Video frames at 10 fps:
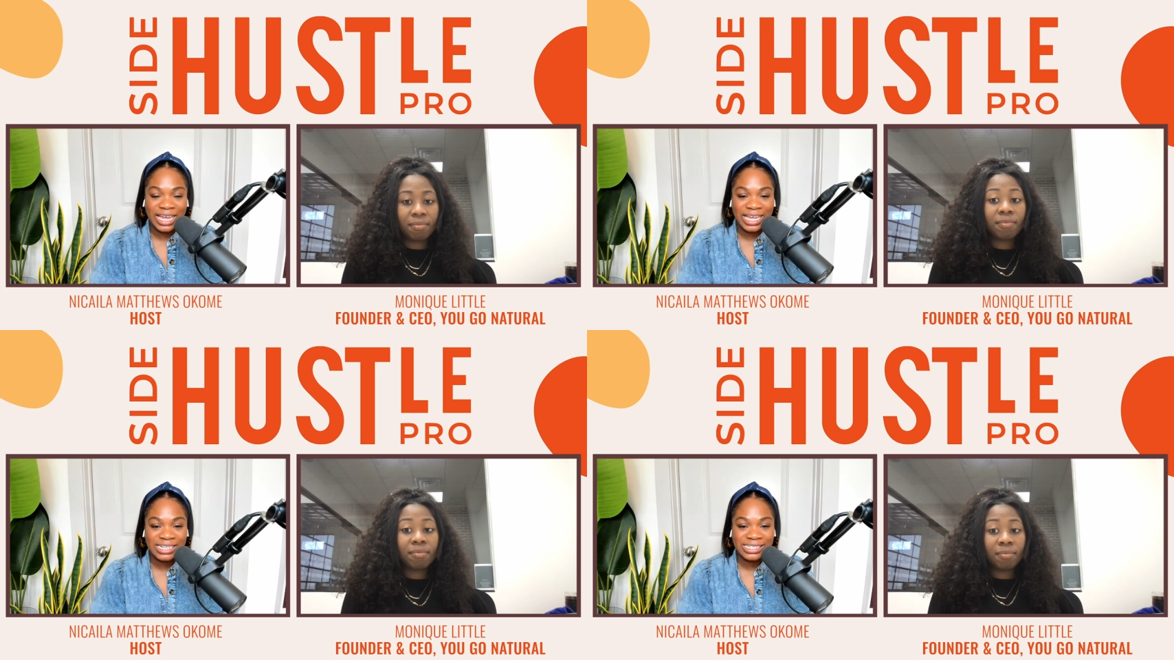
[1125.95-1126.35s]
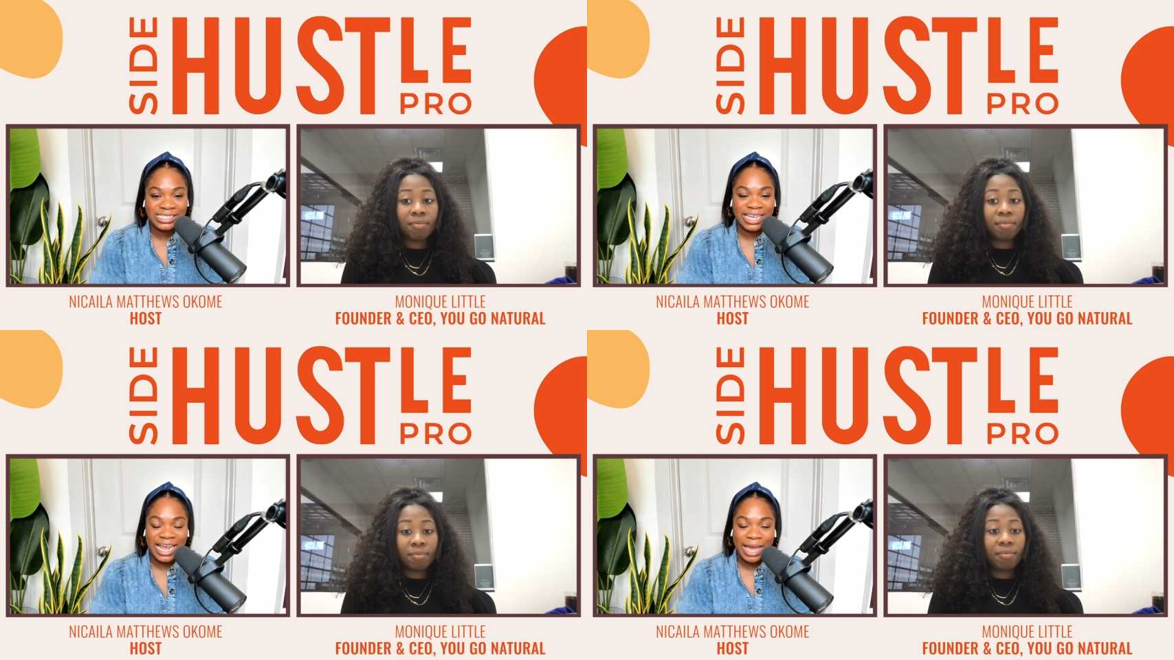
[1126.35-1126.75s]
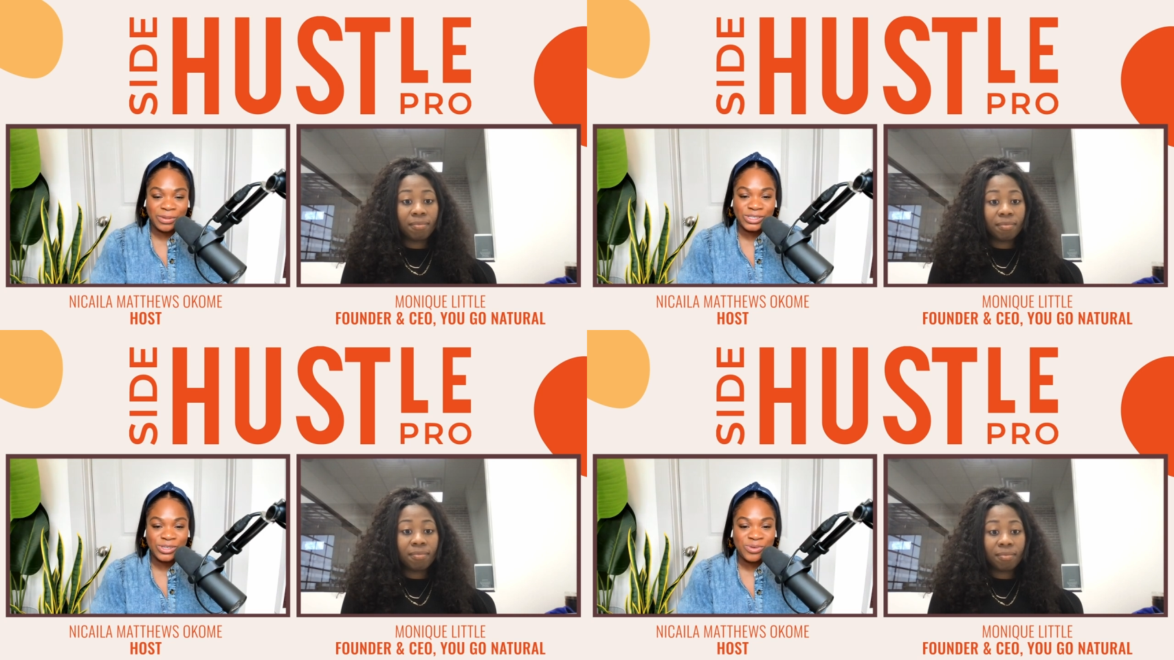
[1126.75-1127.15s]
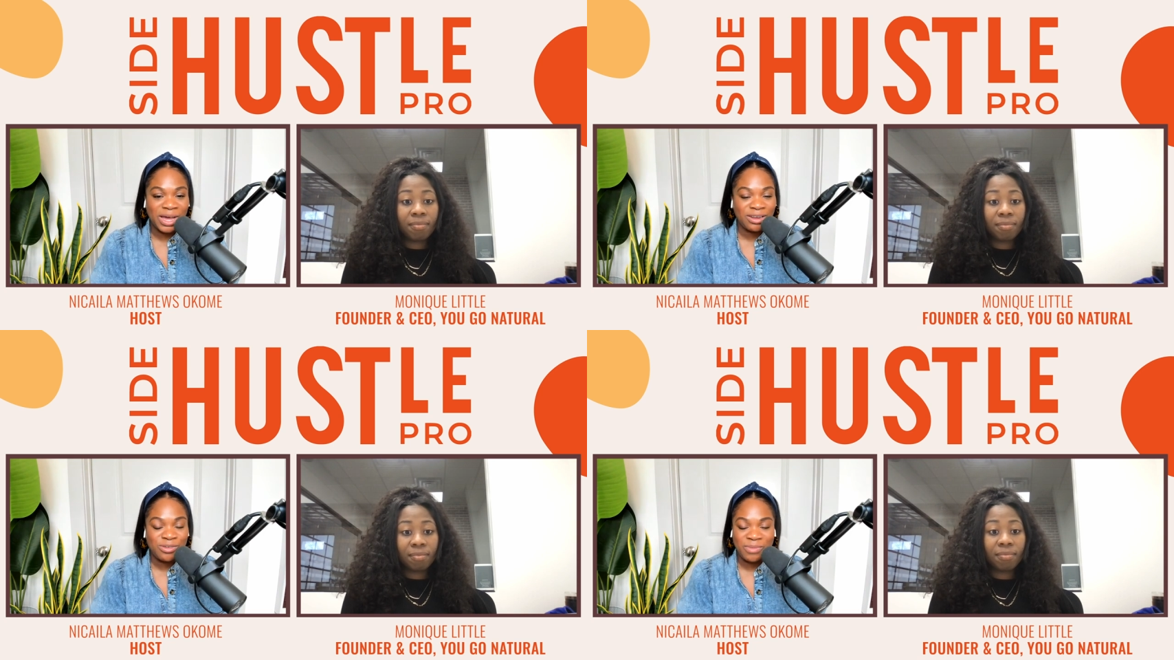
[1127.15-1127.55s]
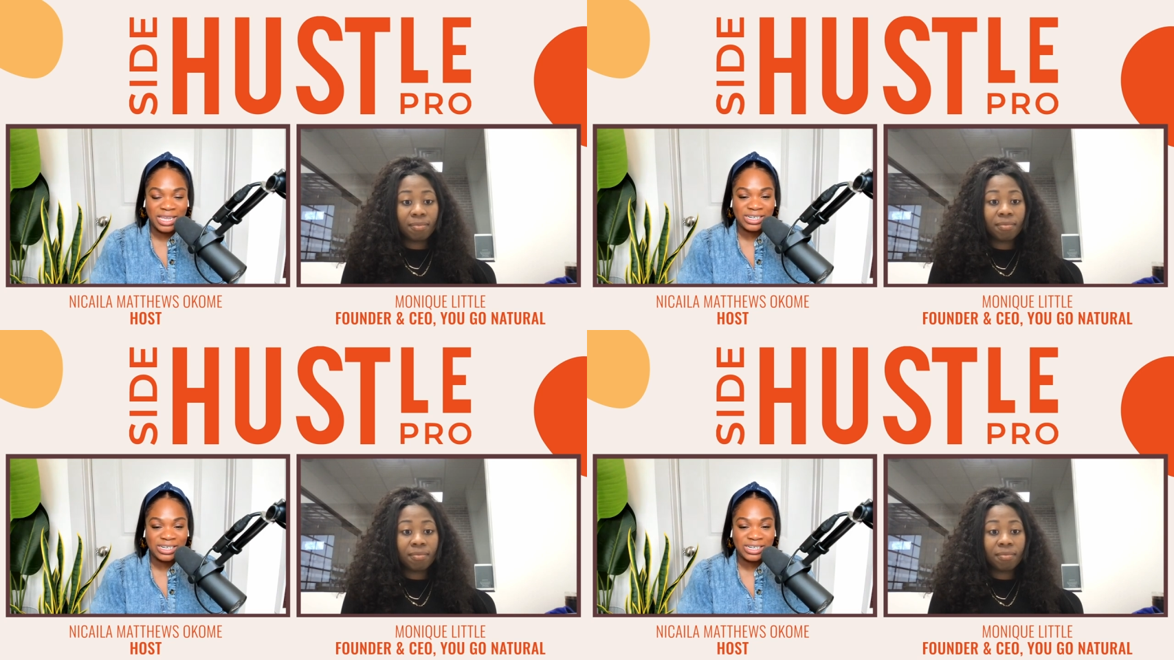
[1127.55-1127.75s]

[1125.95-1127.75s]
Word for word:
Speaker 1: Like, uh, does that happen to you? How do you